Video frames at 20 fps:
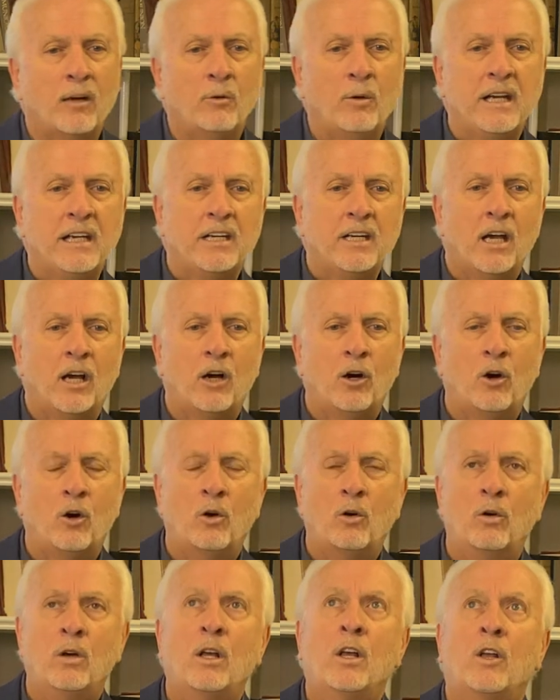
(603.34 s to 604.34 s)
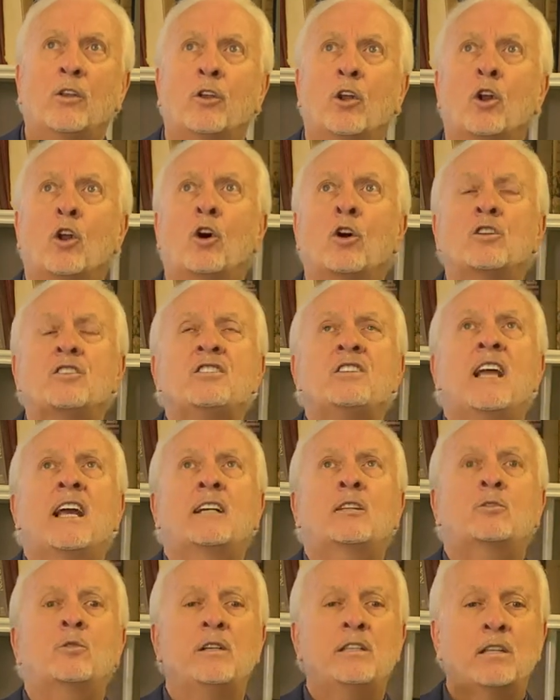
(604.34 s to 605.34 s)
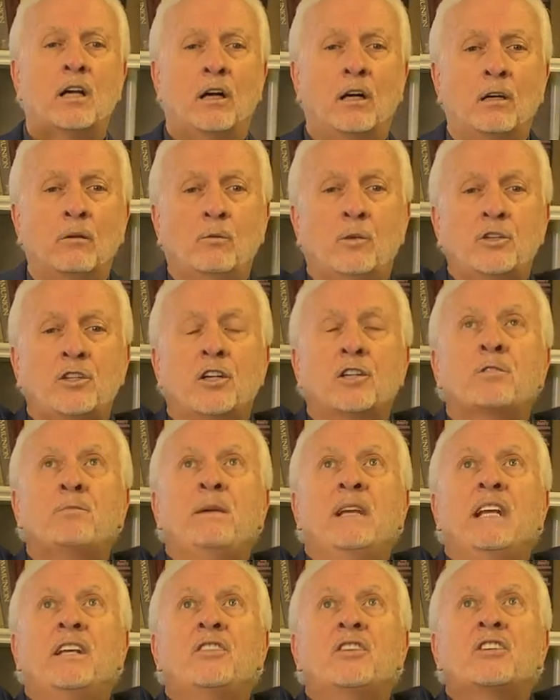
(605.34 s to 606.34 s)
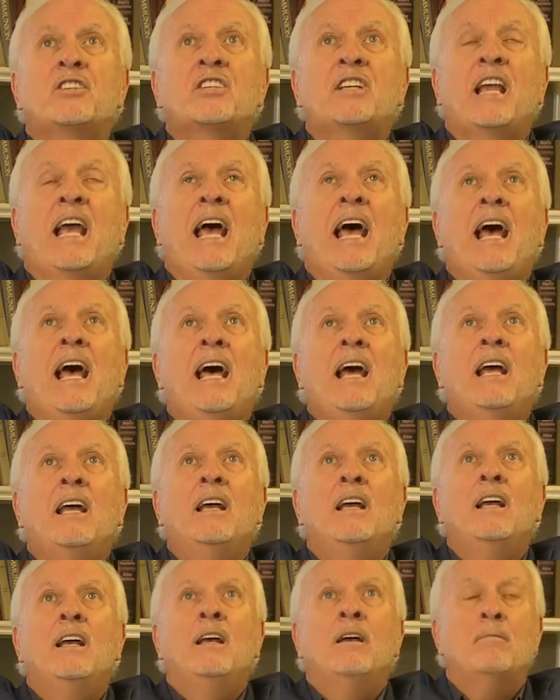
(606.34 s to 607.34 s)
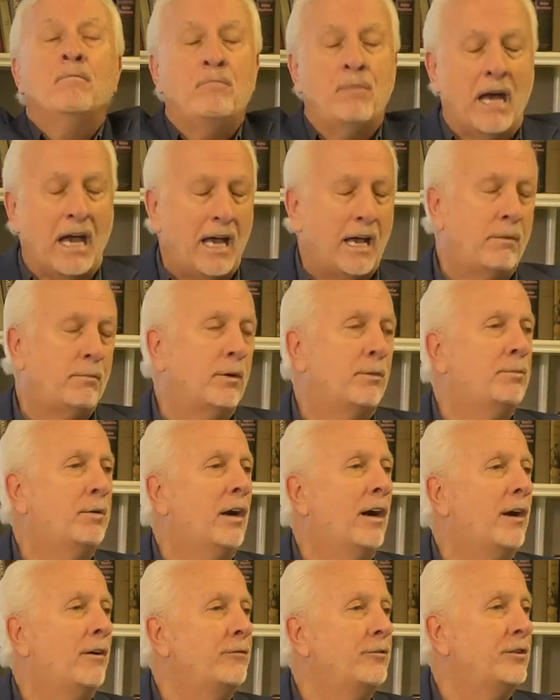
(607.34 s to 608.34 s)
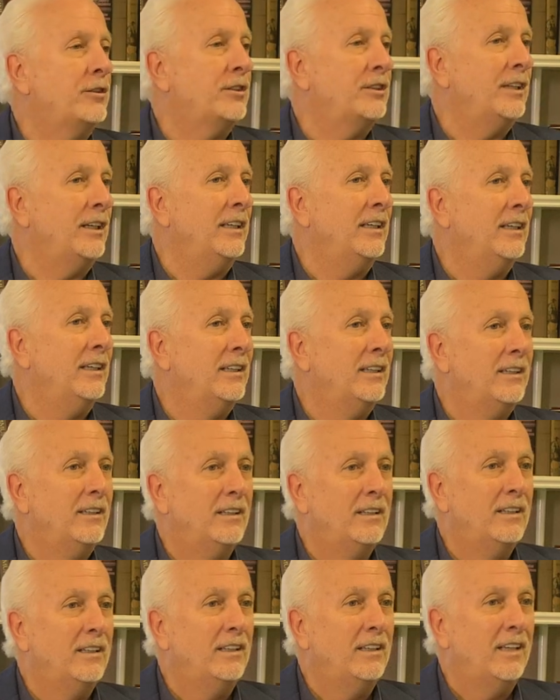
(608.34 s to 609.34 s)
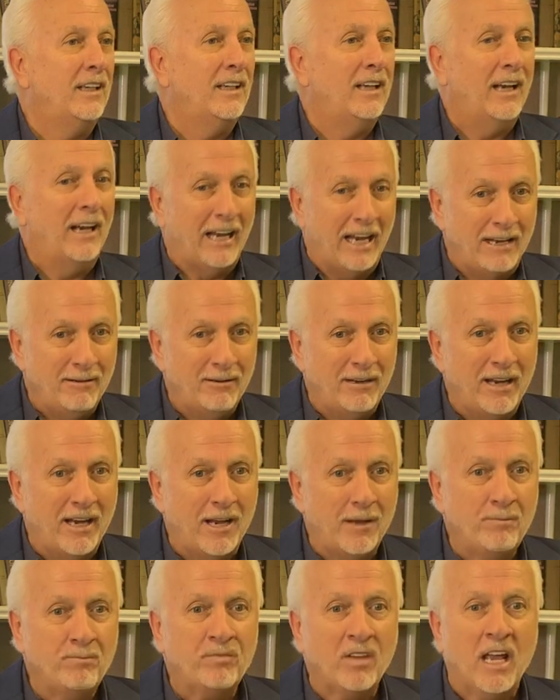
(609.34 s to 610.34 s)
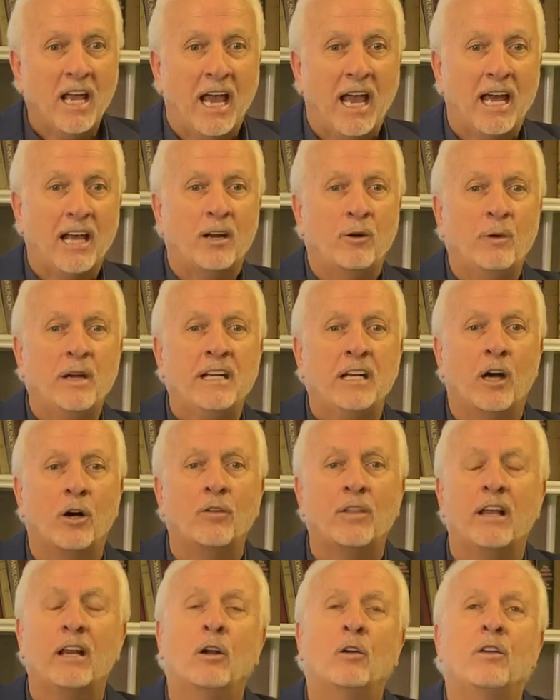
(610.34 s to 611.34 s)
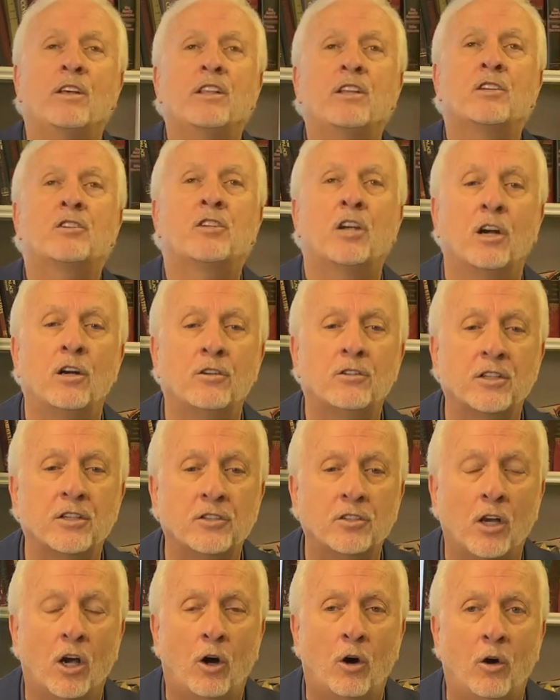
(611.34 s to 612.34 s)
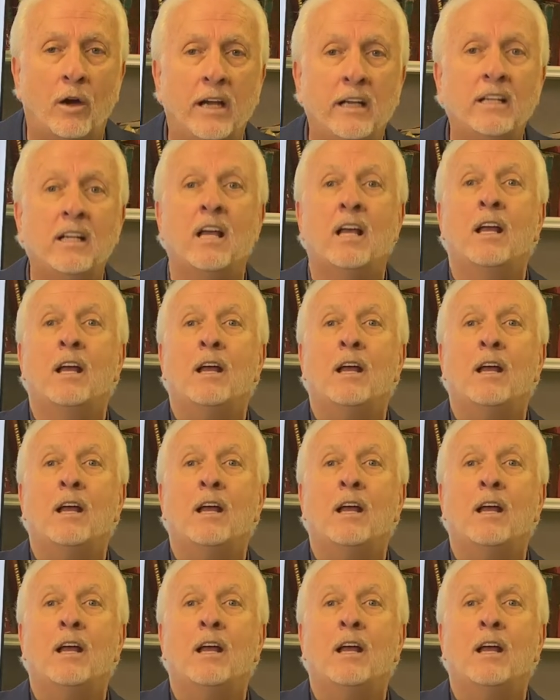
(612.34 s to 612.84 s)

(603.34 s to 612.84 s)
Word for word: do we know the Lord's next return will just be in the sky? Bible prophecy. Mm-hmm. Amen? Amen. How do we know that only the church is going?